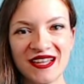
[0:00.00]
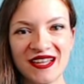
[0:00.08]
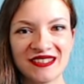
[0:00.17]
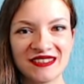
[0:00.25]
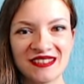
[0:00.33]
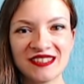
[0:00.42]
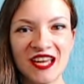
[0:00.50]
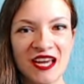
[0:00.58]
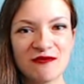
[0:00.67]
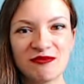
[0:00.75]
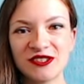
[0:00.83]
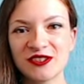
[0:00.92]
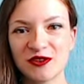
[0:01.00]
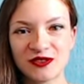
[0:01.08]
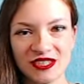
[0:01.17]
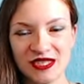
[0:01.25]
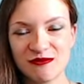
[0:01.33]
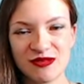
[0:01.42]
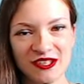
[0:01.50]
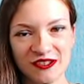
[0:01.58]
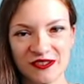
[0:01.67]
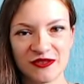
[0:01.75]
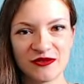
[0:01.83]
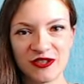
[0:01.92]
and it happened only
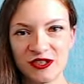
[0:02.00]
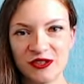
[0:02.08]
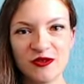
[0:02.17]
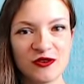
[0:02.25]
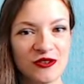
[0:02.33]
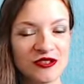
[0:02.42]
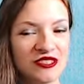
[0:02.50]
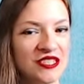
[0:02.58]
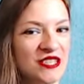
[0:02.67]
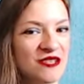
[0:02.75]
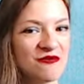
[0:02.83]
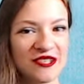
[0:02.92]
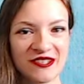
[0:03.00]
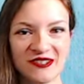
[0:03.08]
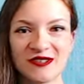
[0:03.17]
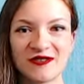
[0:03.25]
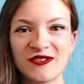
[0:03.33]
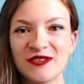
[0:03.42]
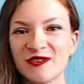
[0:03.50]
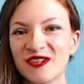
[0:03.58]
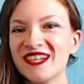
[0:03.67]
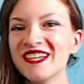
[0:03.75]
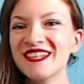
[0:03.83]
because of you, only because of your